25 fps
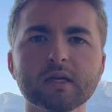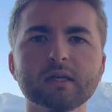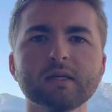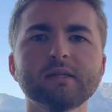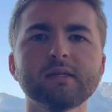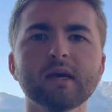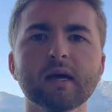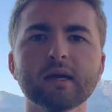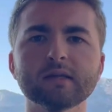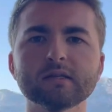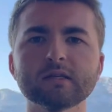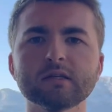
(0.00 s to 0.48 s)
He
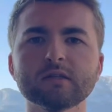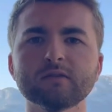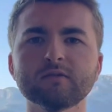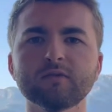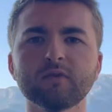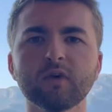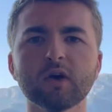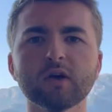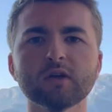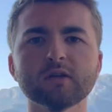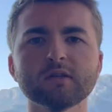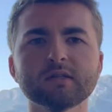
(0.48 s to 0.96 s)
takes his
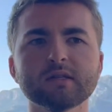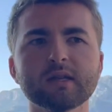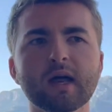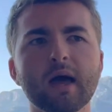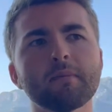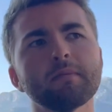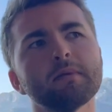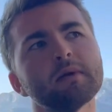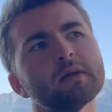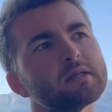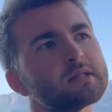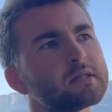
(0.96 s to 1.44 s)
first
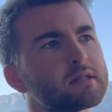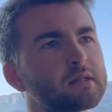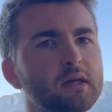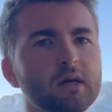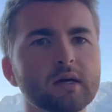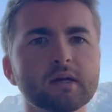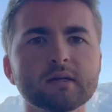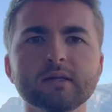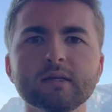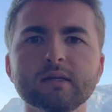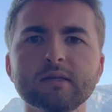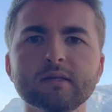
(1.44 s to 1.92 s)
step, and it's
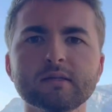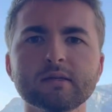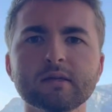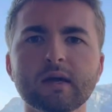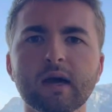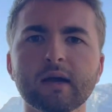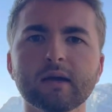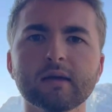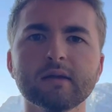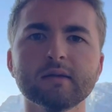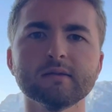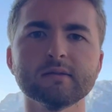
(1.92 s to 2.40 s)
13
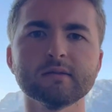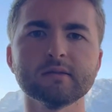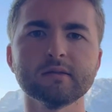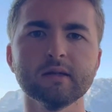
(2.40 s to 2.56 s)
seconds